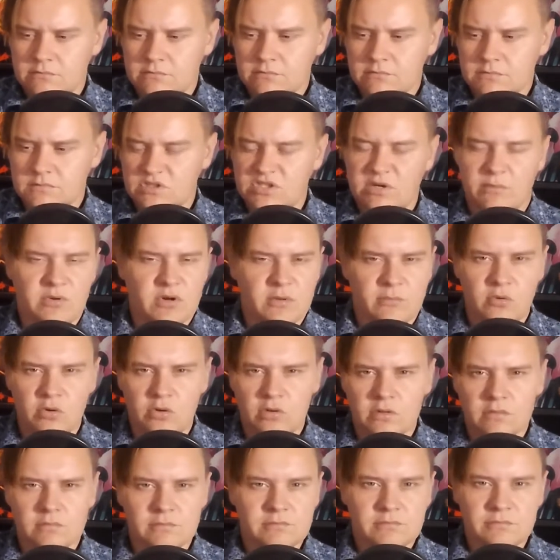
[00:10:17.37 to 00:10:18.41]

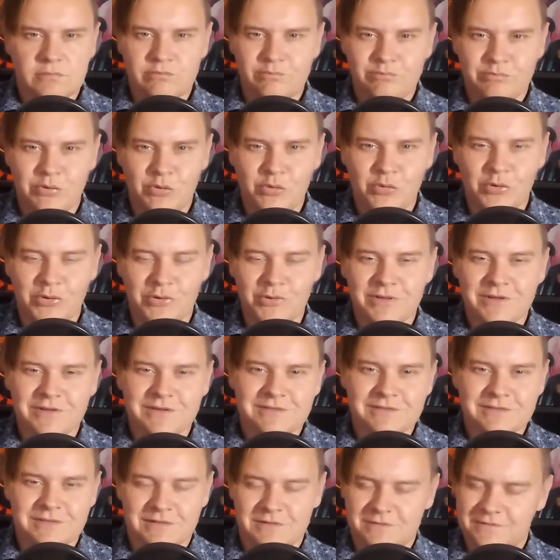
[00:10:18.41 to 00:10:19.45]
summonable pool,
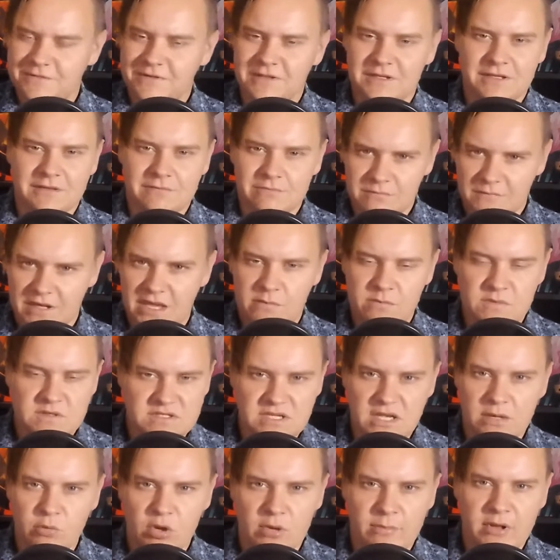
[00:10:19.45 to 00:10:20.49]
if he came the
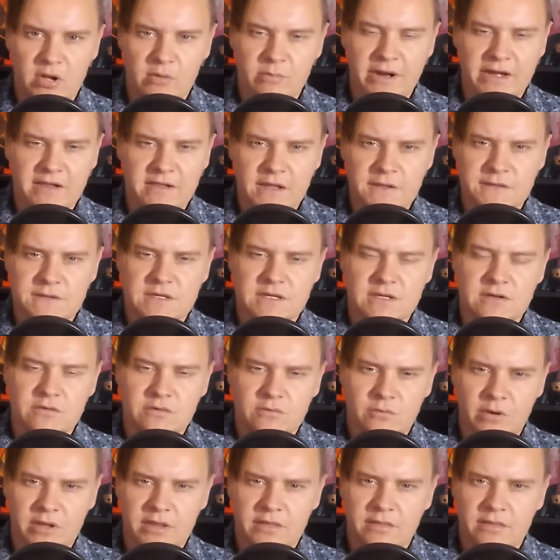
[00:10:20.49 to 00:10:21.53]
same way Male Byleth did,
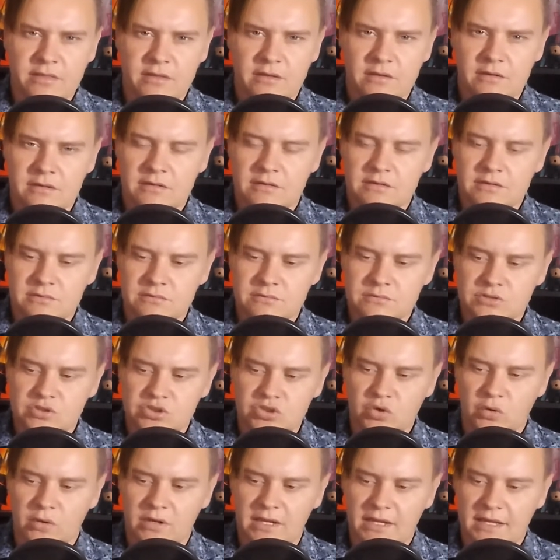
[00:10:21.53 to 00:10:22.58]
with
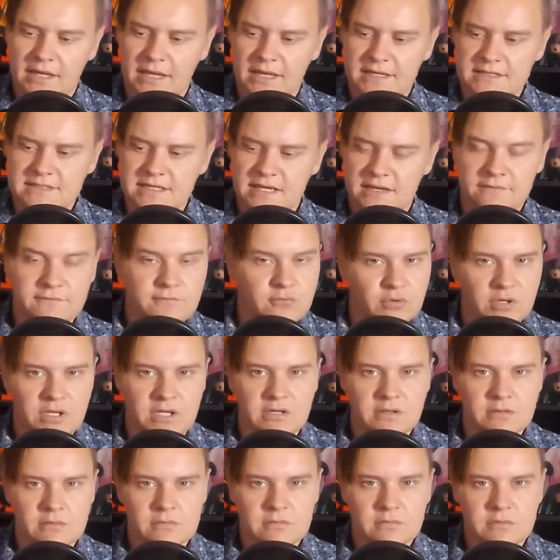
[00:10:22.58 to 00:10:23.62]
joining as a
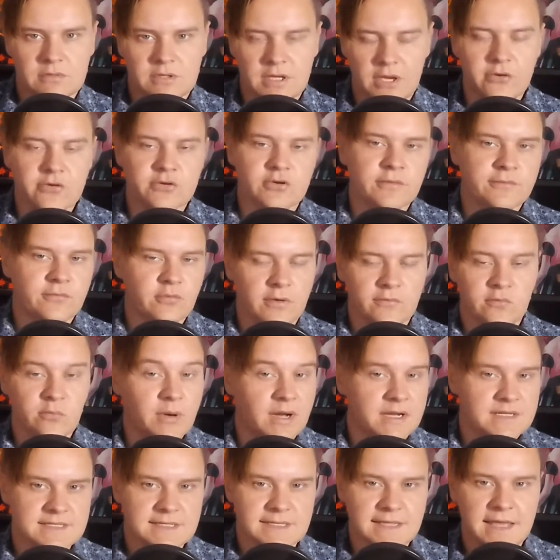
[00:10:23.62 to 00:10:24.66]
free character for whoever
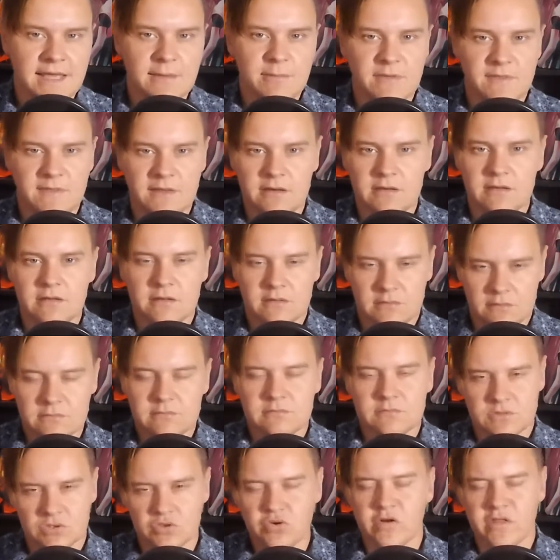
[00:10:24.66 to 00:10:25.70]
buys the game and then
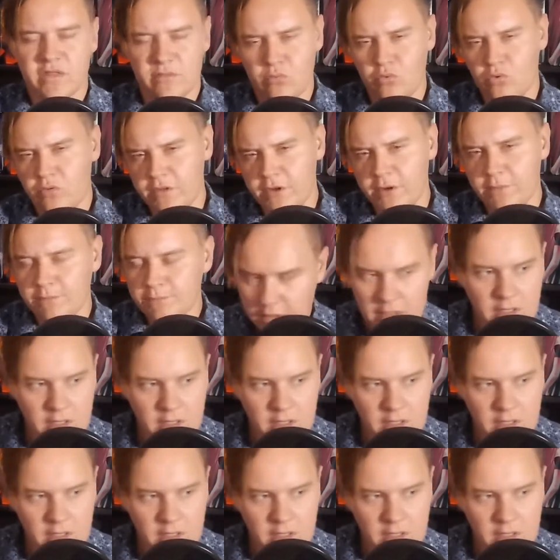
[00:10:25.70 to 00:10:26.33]
joining the pool there.